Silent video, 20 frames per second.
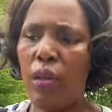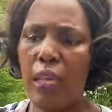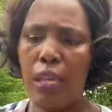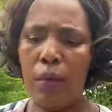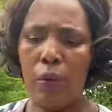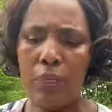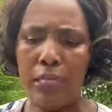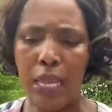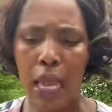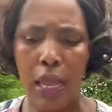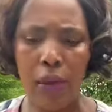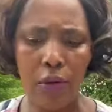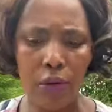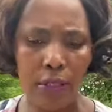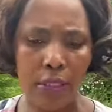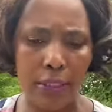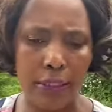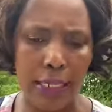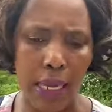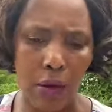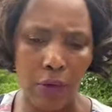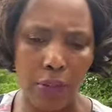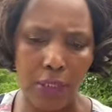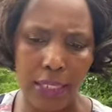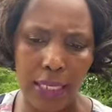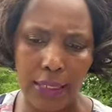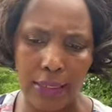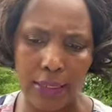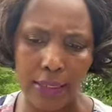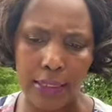equity i wrote it down
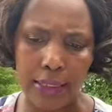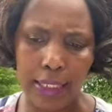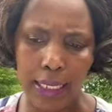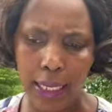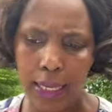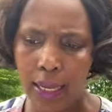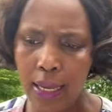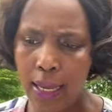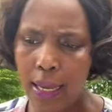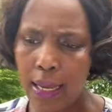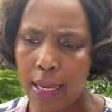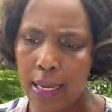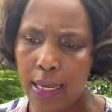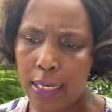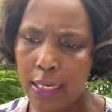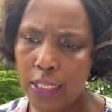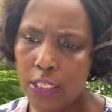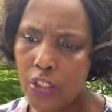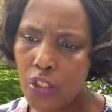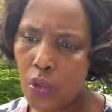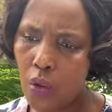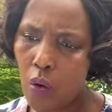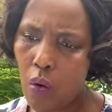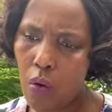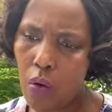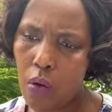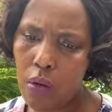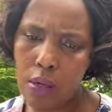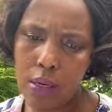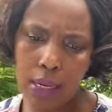yesterday it is
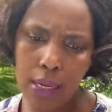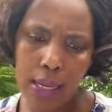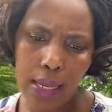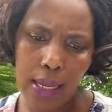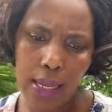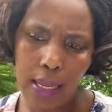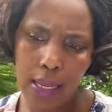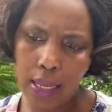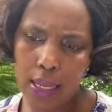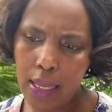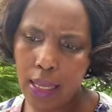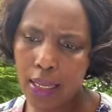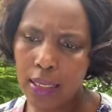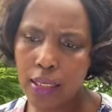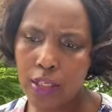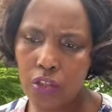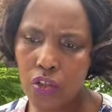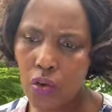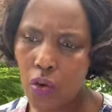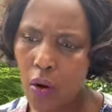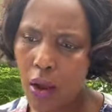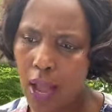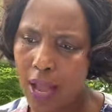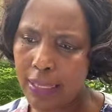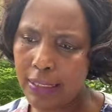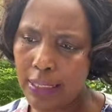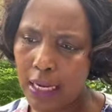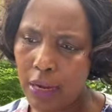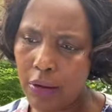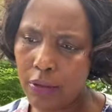called it is so
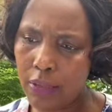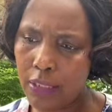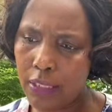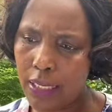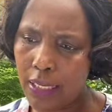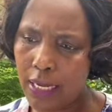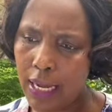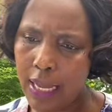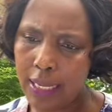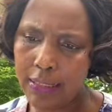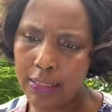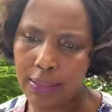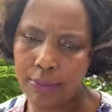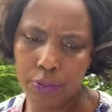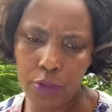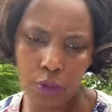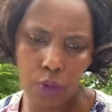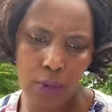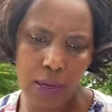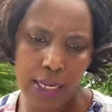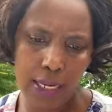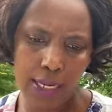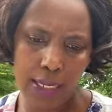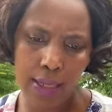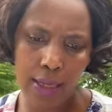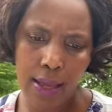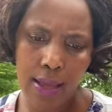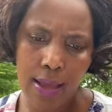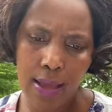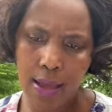hot out here guys i'm sweating
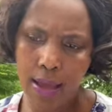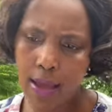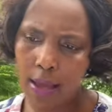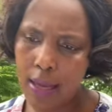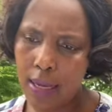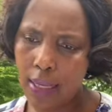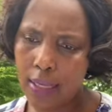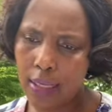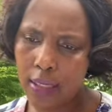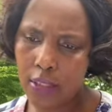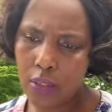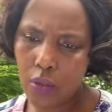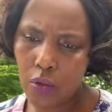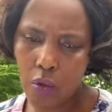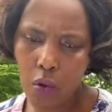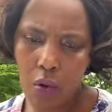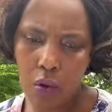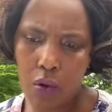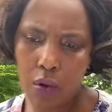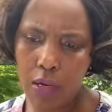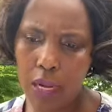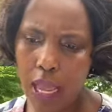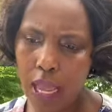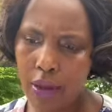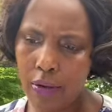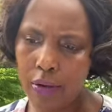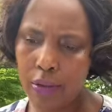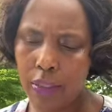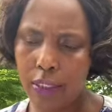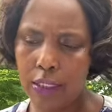it is called i
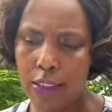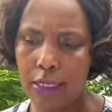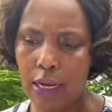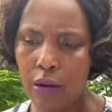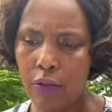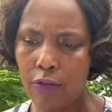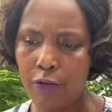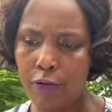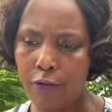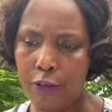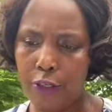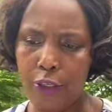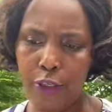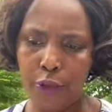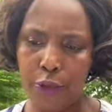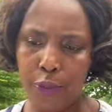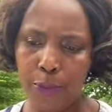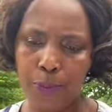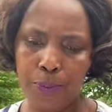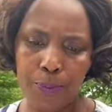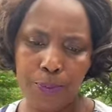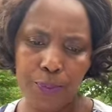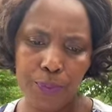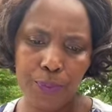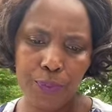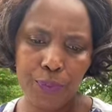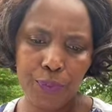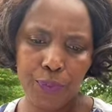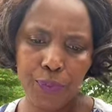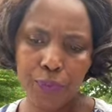wrote it down for you
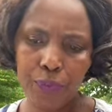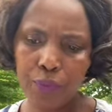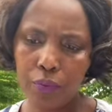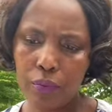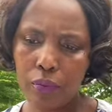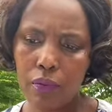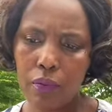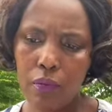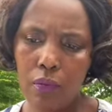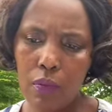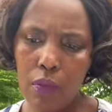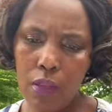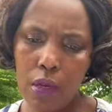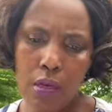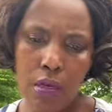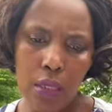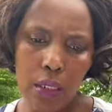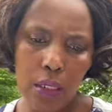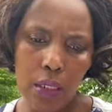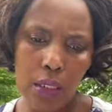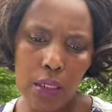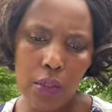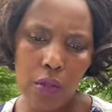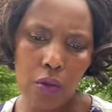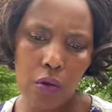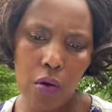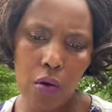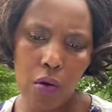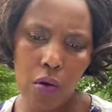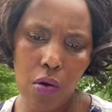it is
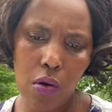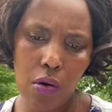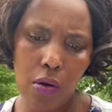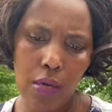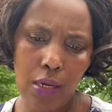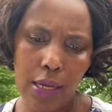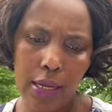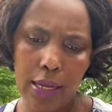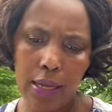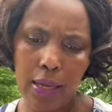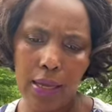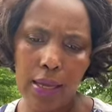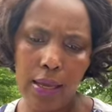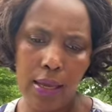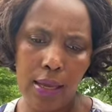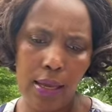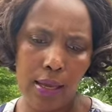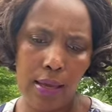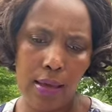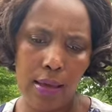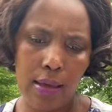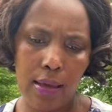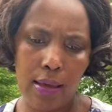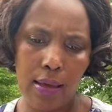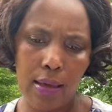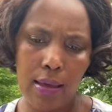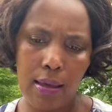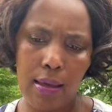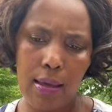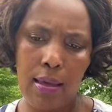called uh,
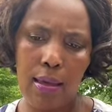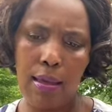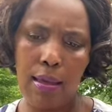it